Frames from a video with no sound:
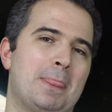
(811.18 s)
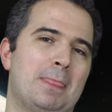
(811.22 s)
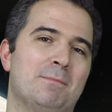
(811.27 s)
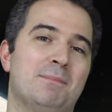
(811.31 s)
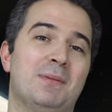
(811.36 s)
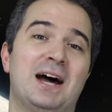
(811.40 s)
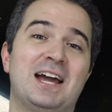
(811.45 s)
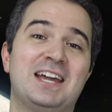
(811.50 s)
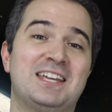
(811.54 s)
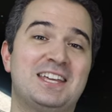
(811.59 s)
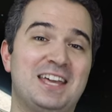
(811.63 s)

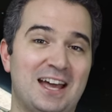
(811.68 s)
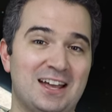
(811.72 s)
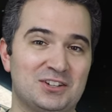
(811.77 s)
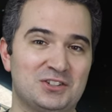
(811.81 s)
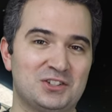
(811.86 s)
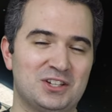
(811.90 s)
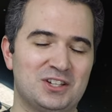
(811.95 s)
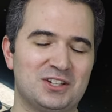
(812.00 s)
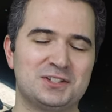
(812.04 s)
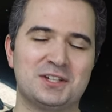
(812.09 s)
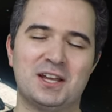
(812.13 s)
My
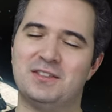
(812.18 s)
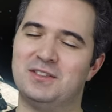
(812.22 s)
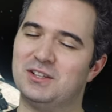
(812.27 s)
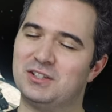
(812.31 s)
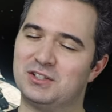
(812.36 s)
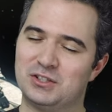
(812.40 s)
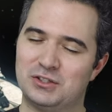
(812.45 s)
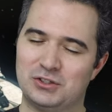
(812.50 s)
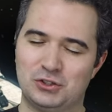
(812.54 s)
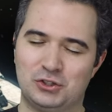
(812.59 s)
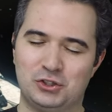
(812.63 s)
guess is, and
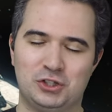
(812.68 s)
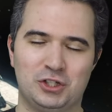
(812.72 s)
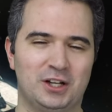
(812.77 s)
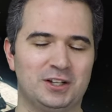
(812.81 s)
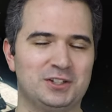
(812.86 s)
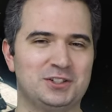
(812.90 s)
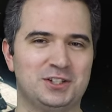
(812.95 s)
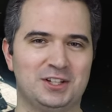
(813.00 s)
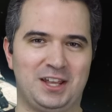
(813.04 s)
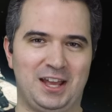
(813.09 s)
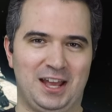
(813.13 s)
this is
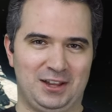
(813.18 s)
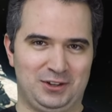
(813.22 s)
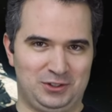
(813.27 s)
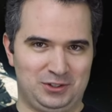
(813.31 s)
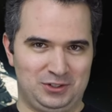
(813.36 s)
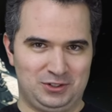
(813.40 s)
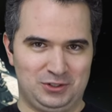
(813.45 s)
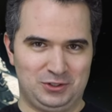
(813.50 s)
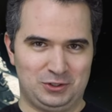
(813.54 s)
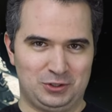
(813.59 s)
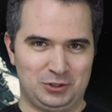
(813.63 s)
just a
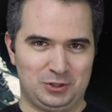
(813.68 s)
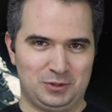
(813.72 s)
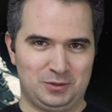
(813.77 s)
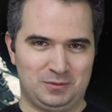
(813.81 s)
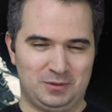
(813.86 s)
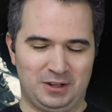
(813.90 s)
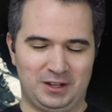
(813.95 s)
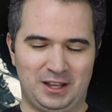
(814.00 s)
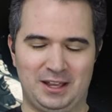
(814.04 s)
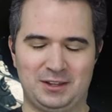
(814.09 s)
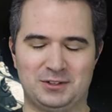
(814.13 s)

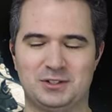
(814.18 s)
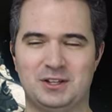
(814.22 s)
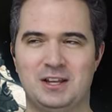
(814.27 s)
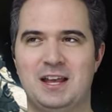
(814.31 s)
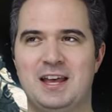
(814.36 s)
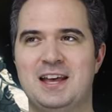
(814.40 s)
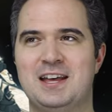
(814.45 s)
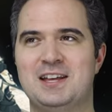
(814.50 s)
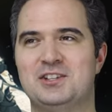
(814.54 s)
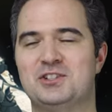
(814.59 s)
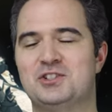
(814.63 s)
guess,
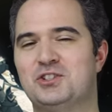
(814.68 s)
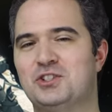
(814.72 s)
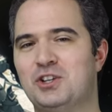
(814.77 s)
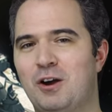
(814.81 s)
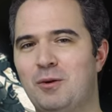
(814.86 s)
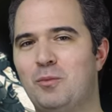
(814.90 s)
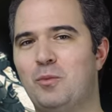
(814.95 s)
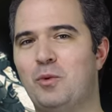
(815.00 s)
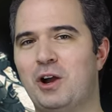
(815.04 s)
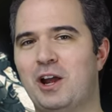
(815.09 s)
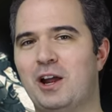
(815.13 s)

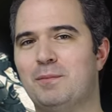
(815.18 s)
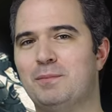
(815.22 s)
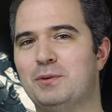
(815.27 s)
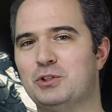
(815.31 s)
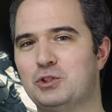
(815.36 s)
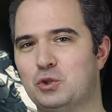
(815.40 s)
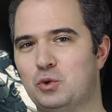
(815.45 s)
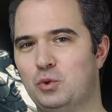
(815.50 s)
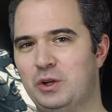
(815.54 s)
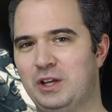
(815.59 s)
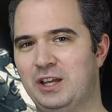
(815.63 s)
somewhere
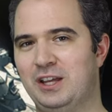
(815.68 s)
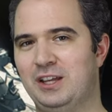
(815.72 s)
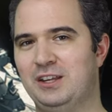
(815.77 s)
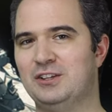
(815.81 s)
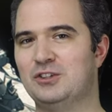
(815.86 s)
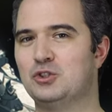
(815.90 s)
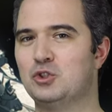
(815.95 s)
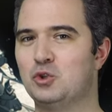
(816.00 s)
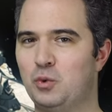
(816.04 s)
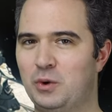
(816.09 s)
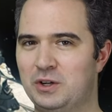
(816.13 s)
between
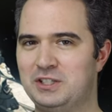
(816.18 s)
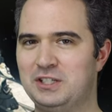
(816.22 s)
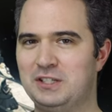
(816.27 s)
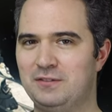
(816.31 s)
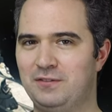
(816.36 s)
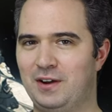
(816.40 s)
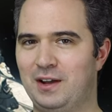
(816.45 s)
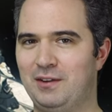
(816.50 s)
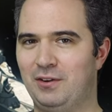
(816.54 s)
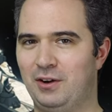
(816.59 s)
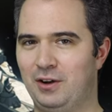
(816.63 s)

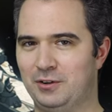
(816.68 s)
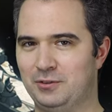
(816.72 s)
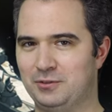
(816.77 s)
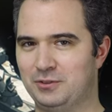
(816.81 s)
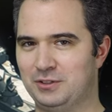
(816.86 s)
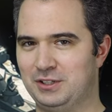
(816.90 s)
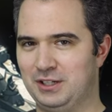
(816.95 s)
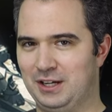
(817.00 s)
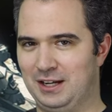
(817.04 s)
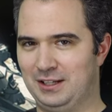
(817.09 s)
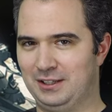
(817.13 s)

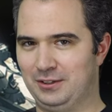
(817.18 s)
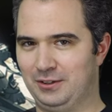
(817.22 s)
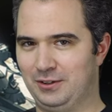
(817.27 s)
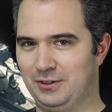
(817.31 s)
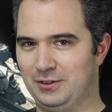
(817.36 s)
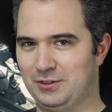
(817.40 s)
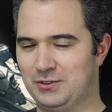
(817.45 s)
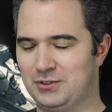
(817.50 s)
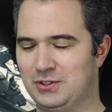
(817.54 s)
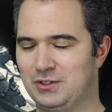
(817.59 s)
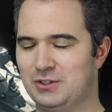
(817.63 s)

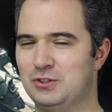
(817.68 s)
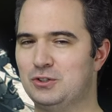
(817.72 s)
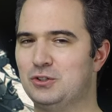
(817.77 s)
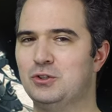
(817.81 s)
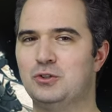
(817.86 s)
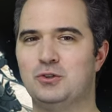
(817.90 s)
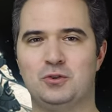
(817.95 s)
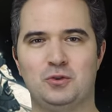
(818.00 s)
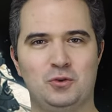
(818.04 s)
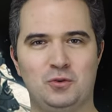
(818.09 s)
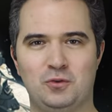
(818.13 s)
$2,500
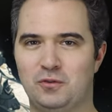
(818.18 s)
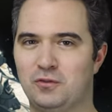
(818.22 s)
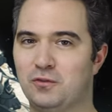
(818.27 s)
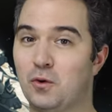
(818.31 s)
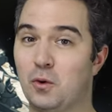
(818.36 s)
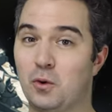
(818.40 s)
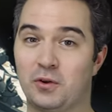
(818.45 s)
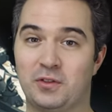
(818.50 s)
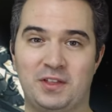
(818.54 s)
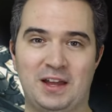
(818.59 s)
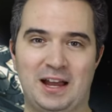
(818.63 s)
to
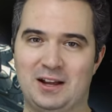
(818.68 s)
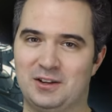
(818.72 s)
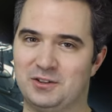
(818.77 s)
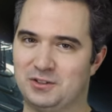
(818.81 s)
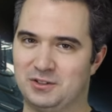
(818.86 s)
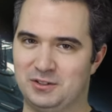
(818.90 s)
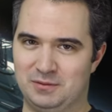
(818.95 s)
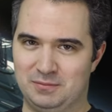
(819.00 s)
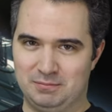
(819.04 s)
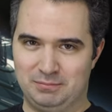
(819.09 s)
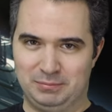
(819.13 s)

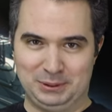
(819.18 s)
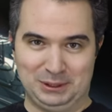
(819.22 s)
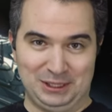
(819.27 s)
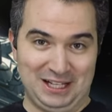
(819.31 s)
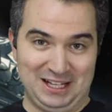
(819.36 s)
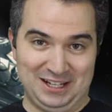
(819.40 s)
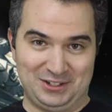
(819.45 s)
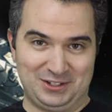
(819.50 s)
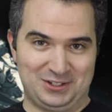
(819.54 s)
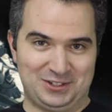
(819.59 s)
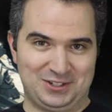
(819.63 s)
$4,000
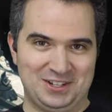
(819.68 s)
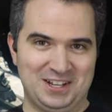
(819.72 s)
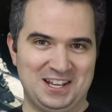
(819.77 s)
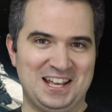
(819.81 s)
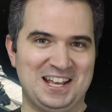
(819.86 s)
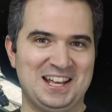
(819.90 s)
plus